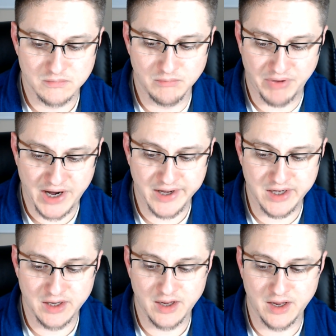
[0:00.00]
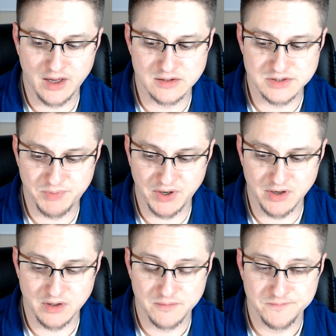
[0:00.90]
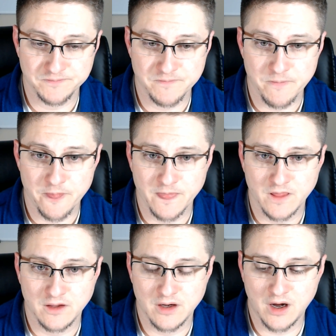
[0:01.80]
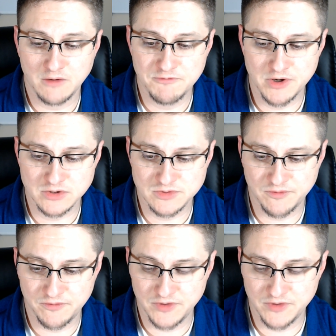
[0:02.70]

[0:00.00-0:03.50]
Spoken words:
body, and spirit. Of those,